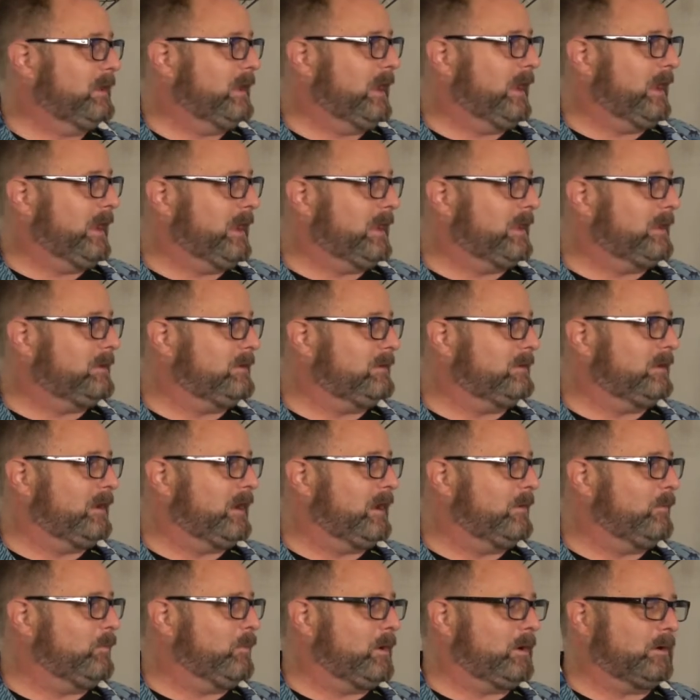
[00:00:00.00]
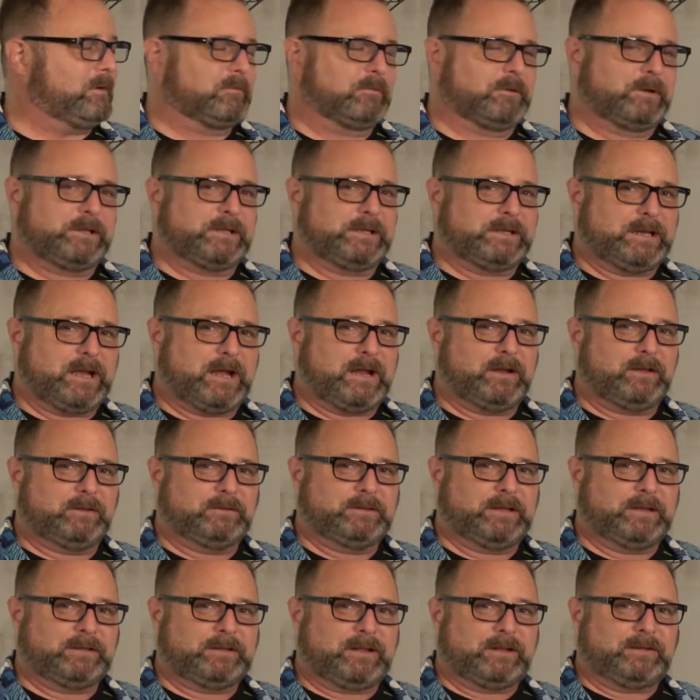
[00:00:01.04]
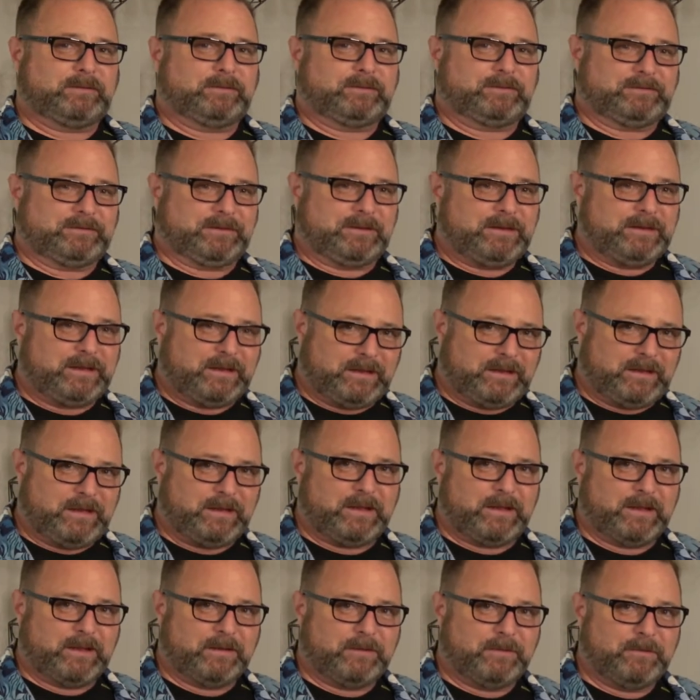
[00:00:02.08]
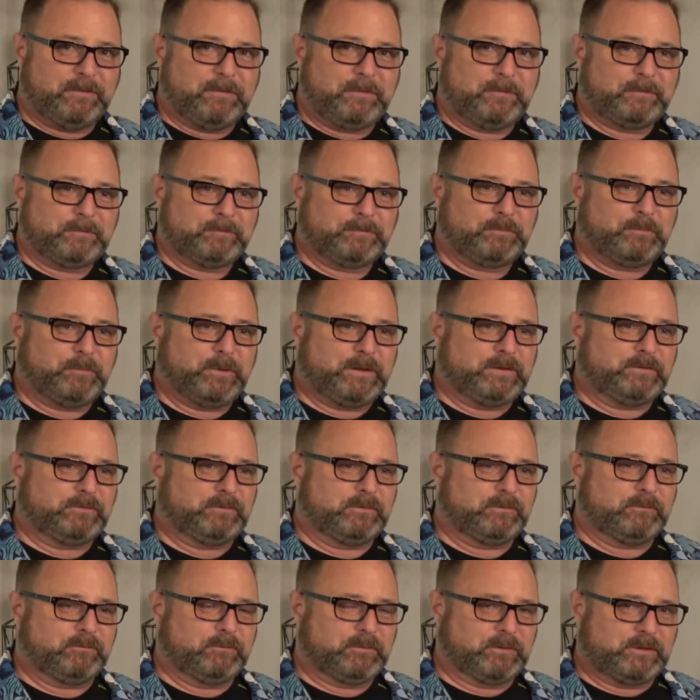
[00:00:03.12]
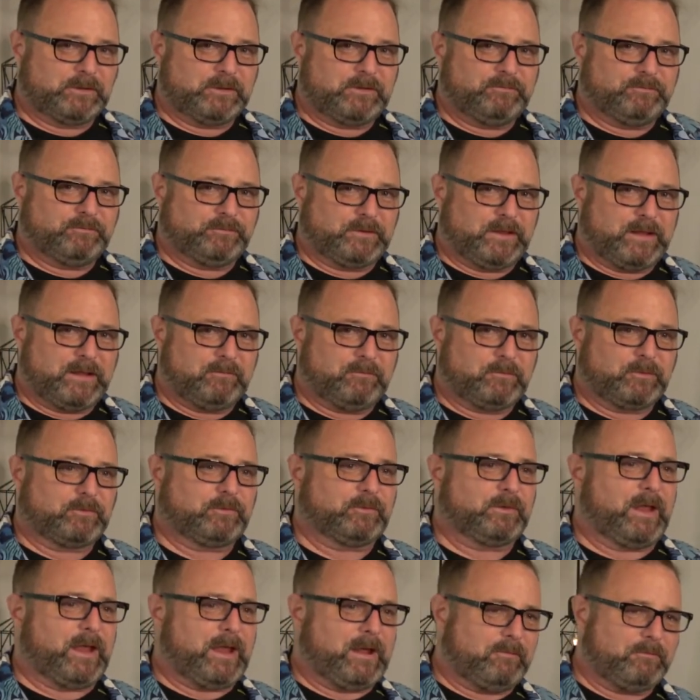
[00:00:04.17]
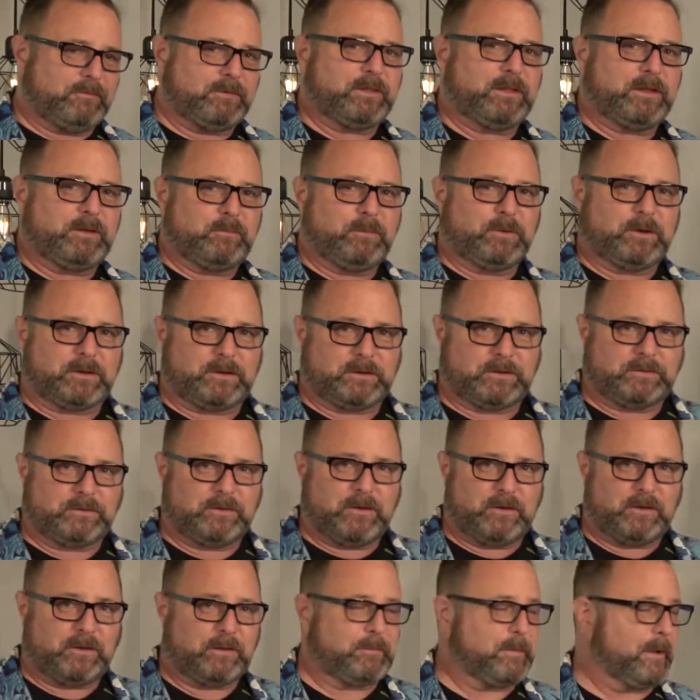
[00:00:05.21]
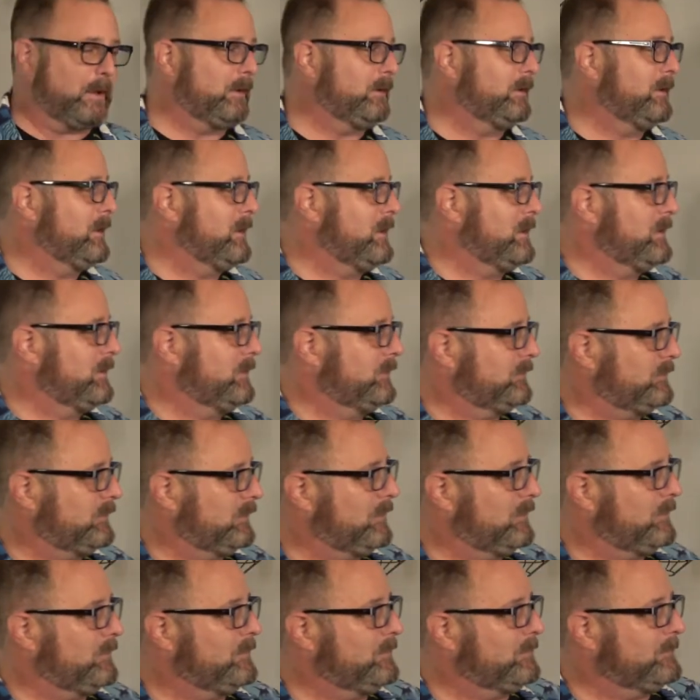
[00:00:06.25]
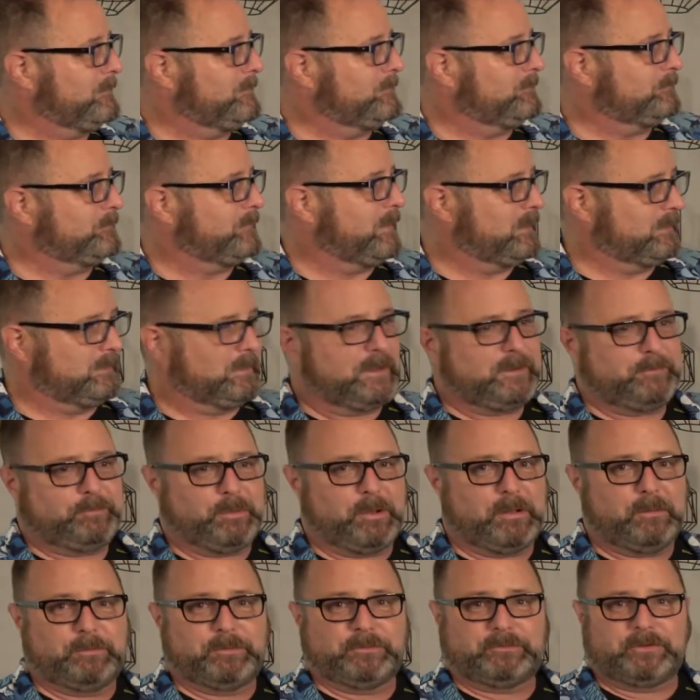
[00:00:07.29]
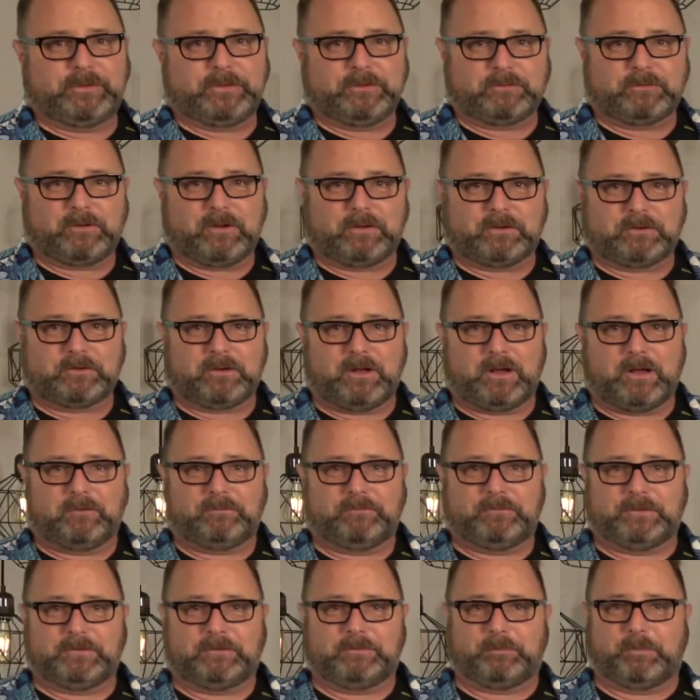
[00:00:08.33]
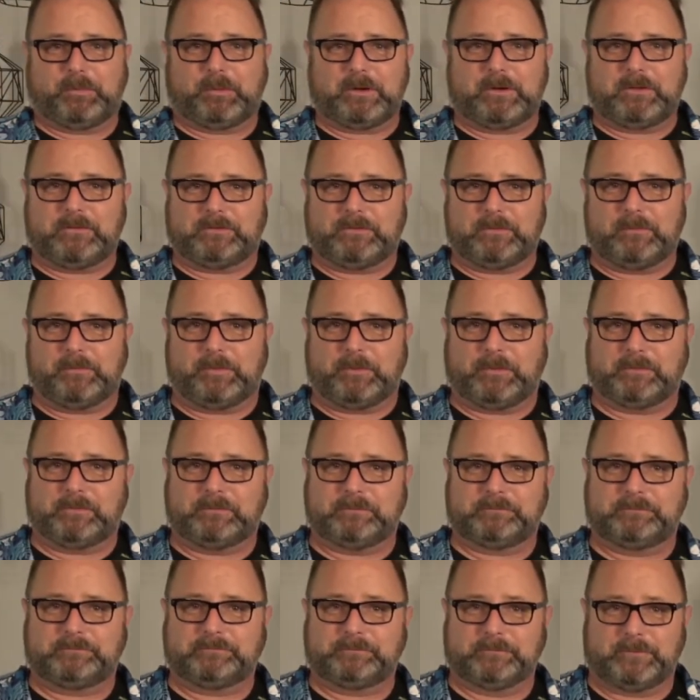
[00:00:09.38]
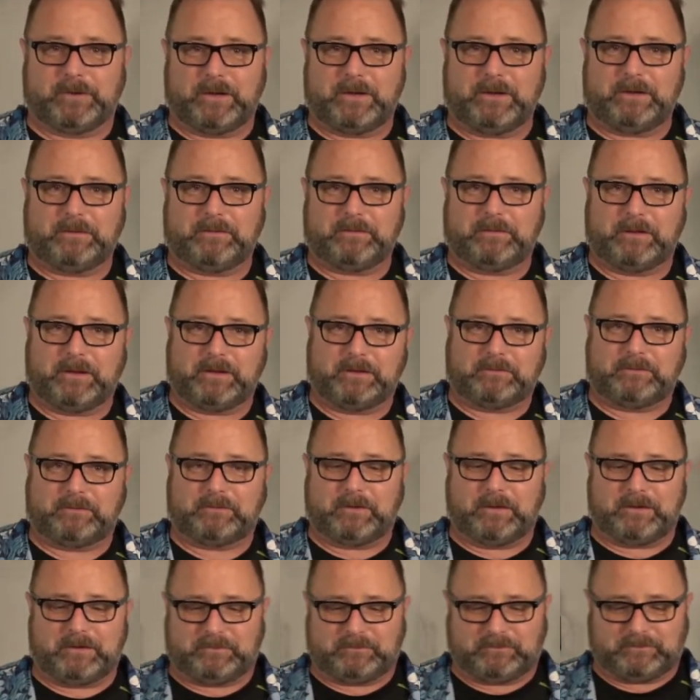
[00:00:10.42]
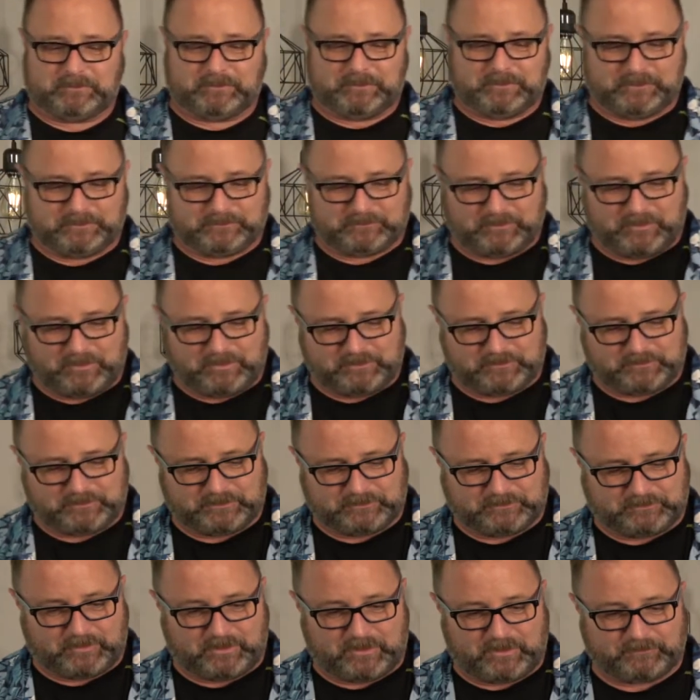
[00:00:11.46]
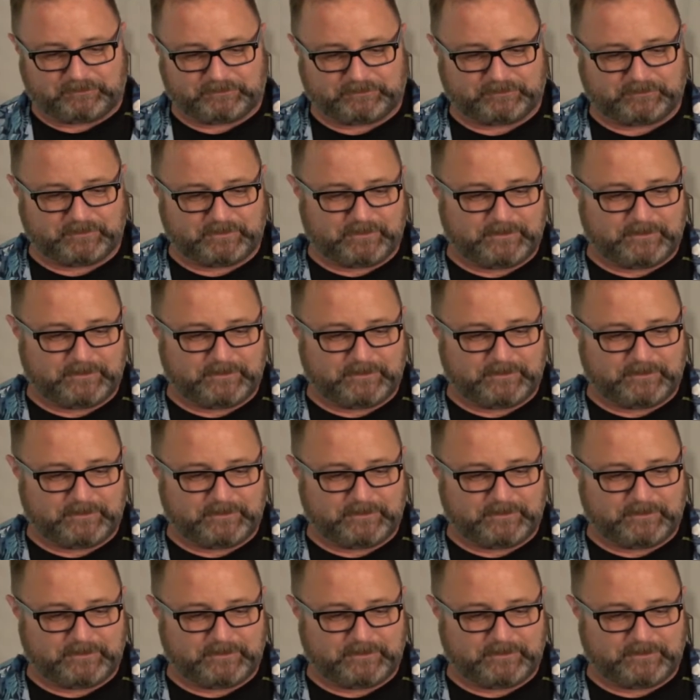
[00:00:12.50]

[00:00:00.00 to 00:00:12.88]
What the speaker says: And I want to really kind of let that sink in because it really flavors everything we're going to talk about. So a light bulb is either on or off. It's pretty simple, right? It's on or it's off.